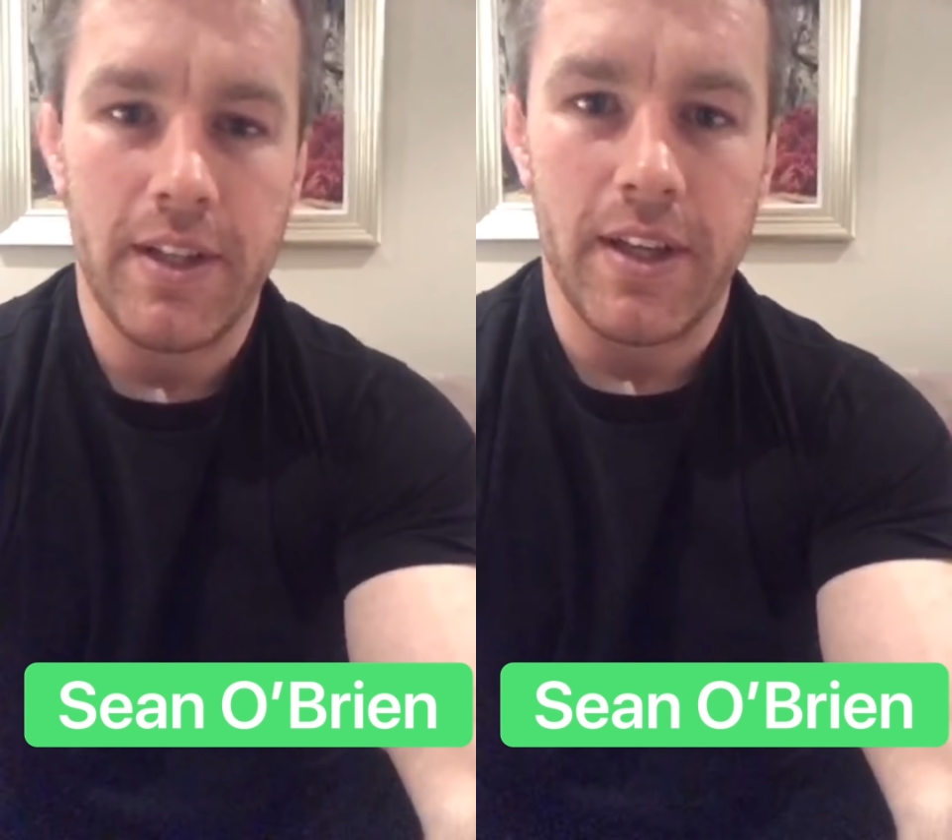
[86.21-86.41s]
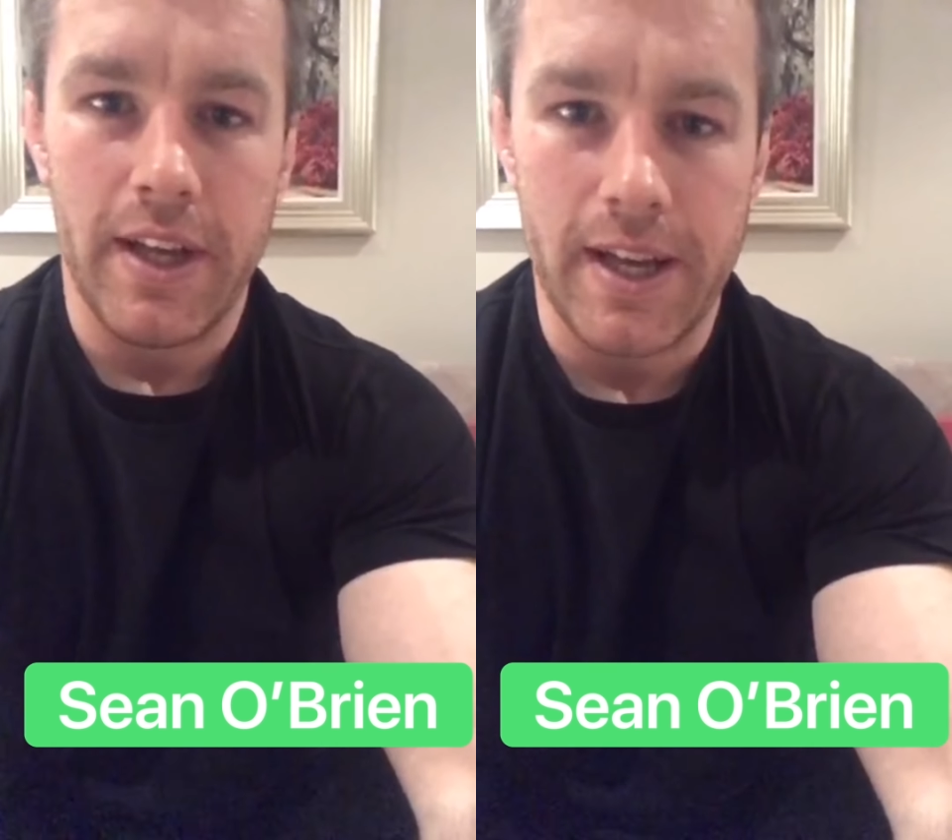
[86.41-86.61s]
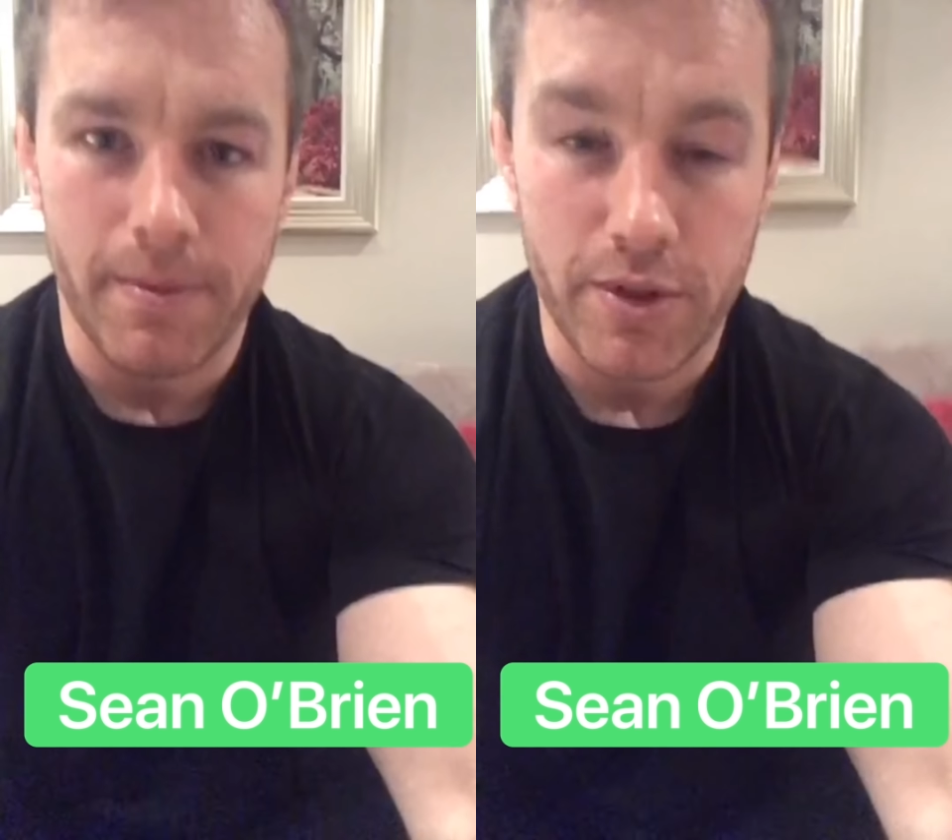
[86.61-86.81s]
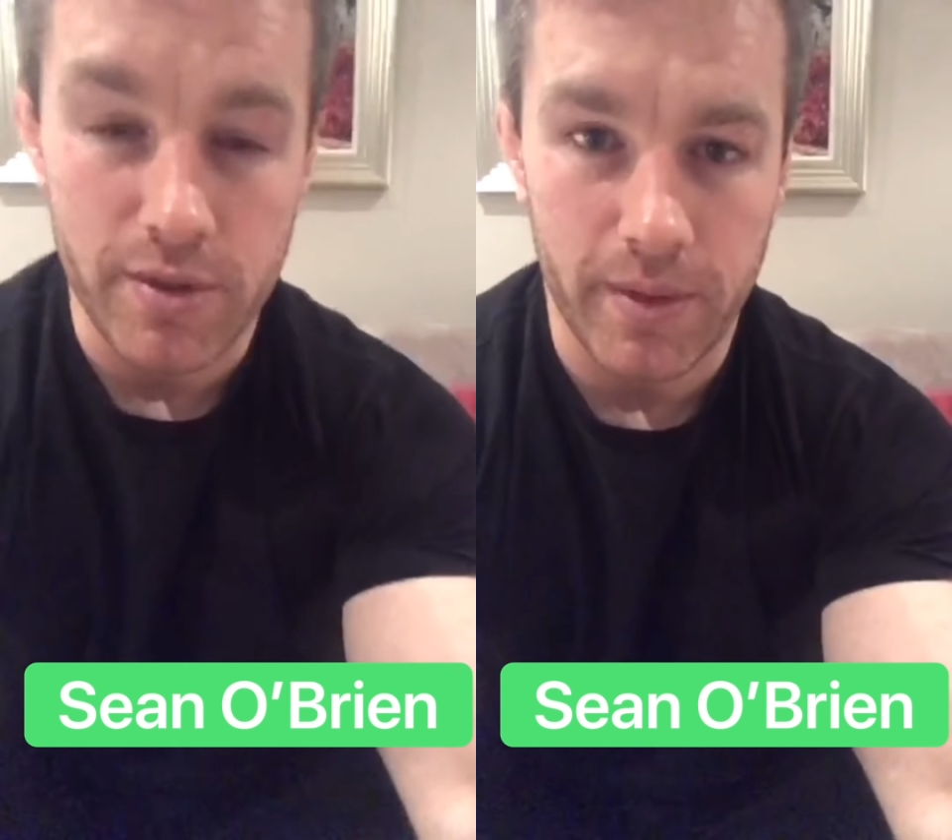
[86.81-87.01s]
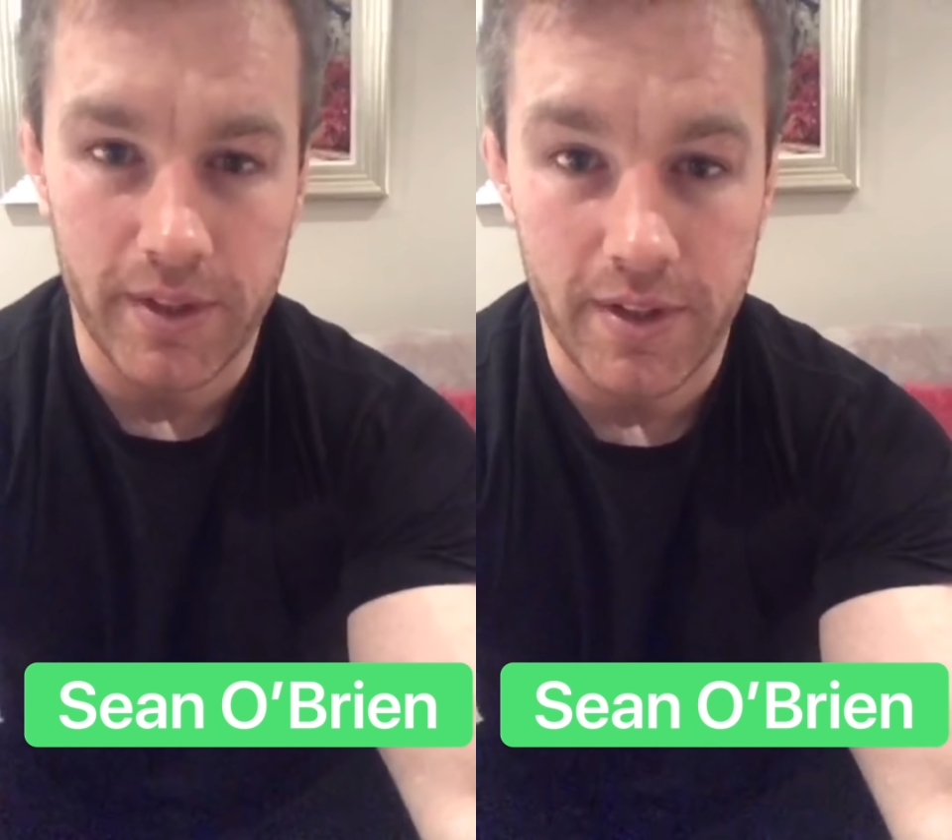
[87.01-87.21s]
Um, I just
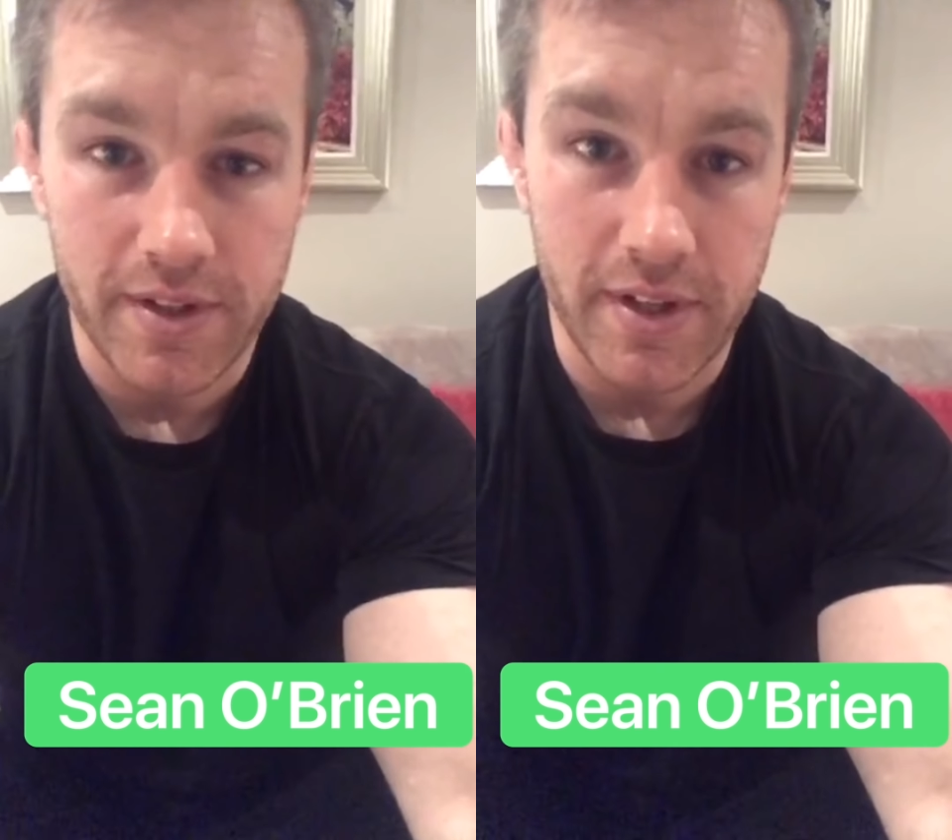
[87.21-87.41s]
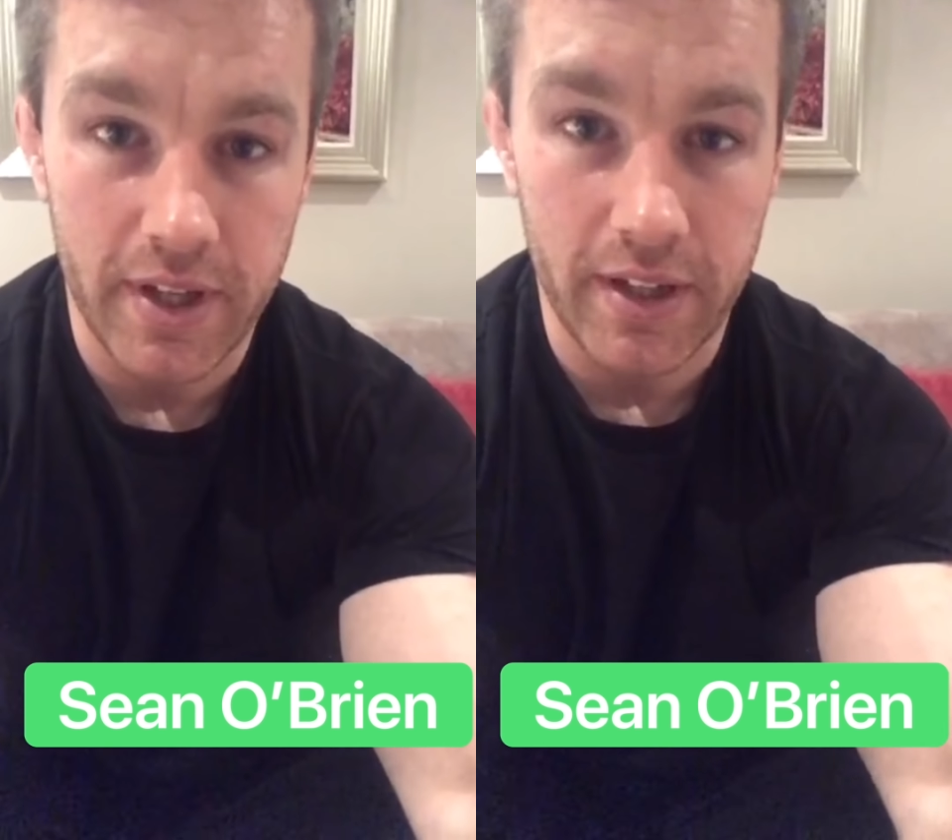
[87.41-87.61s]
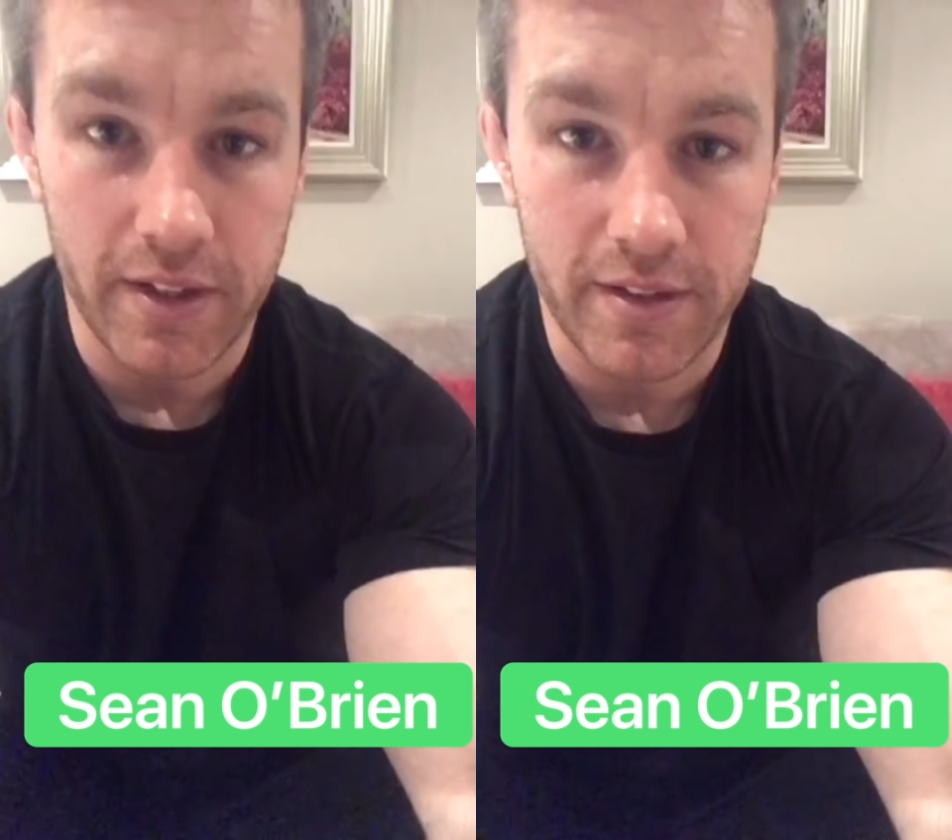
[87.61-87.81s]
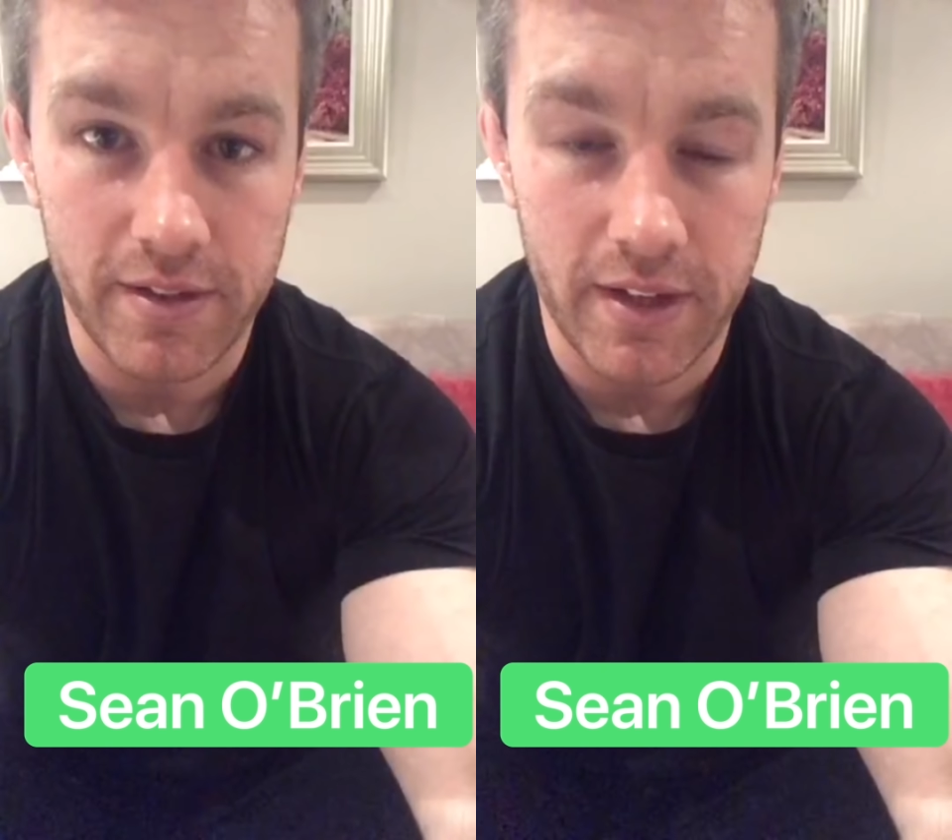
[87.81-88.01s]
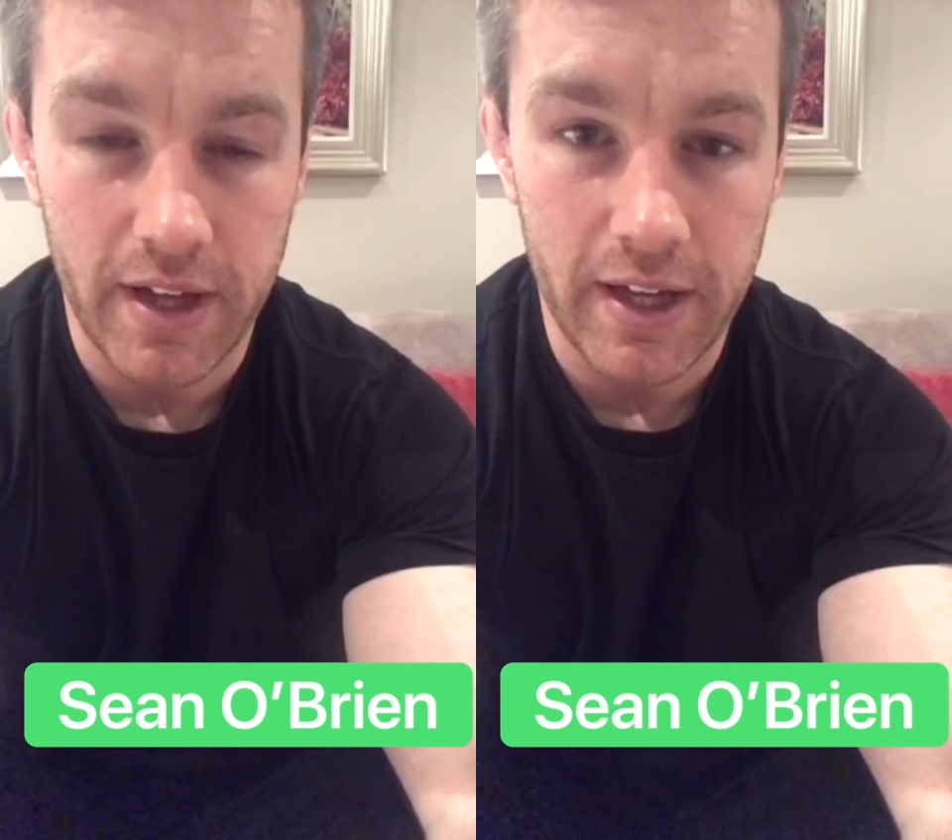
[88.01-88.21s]
wanted to say this:
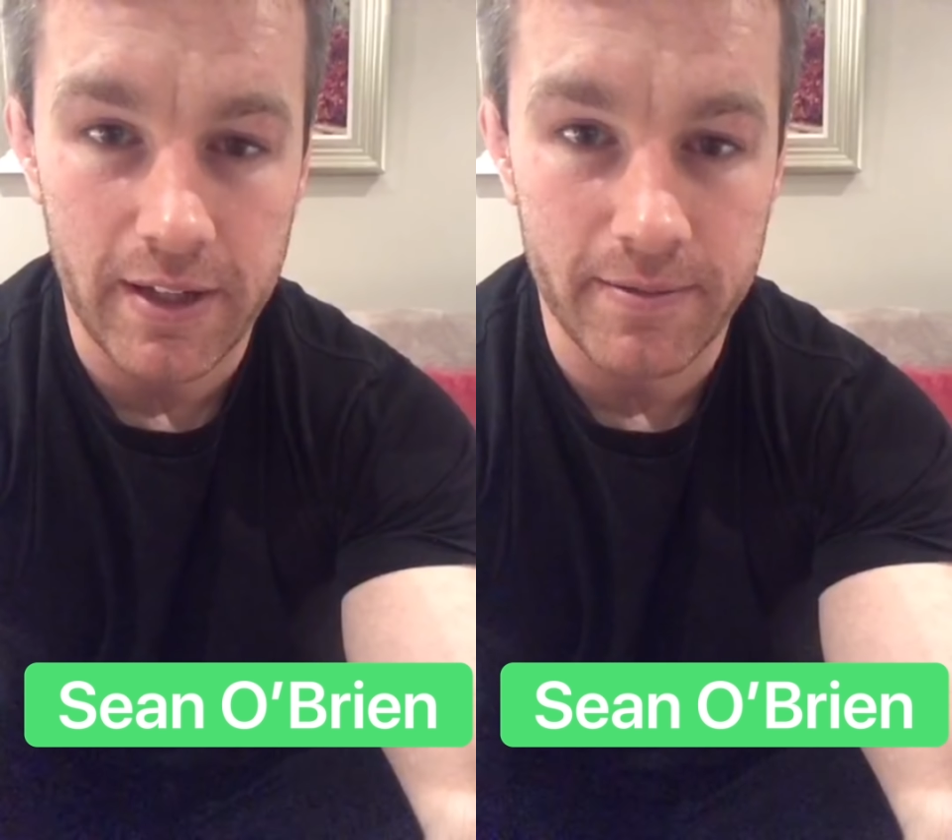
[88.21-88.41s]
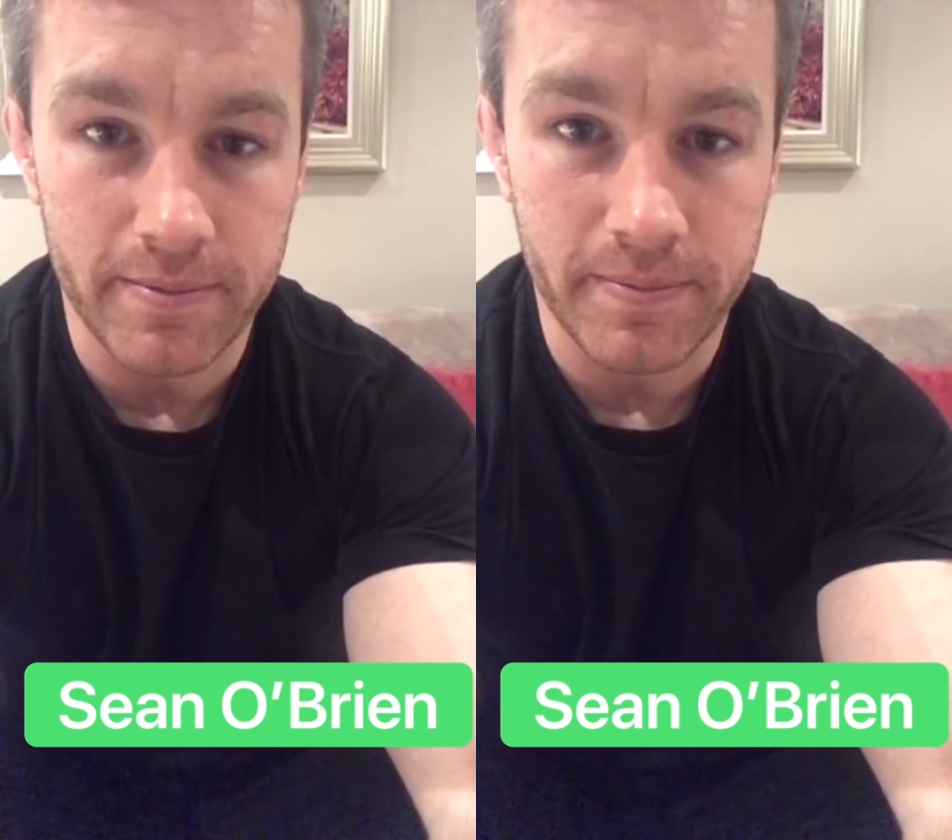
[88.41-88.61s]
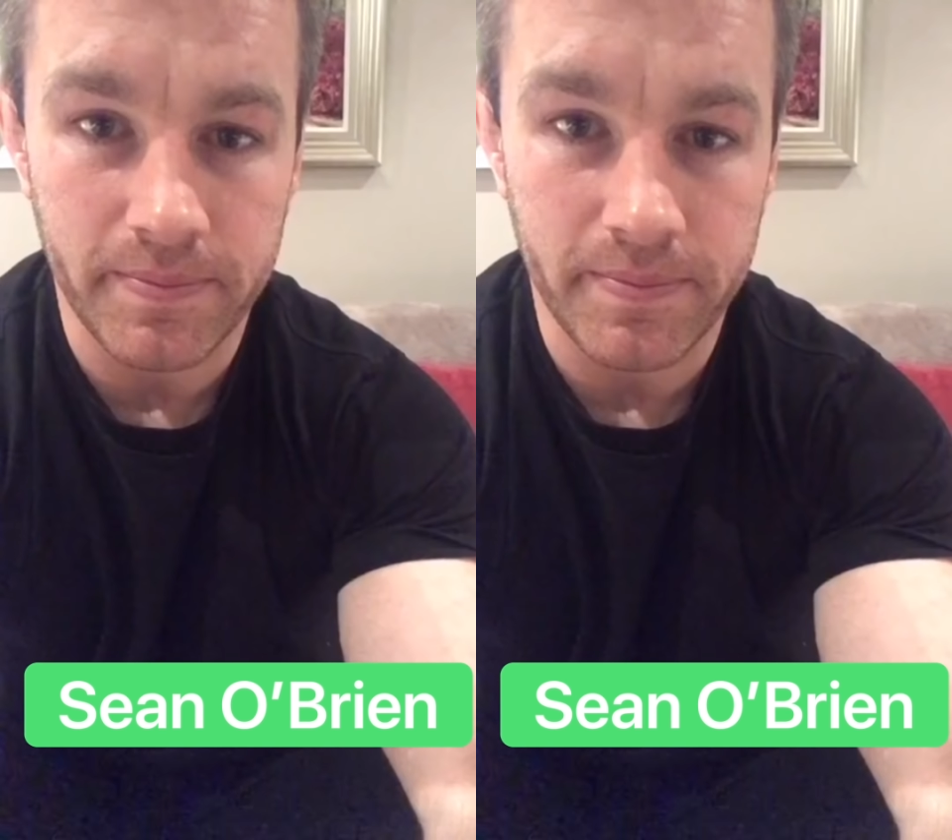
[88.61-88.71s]
um,